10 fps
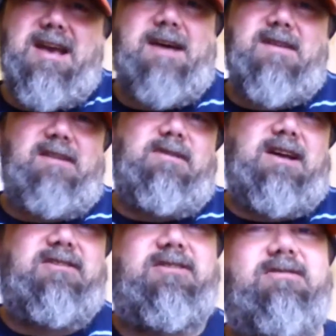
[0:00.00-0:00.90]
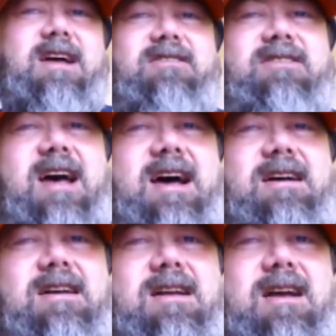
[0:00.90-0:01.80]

yeah, that's that.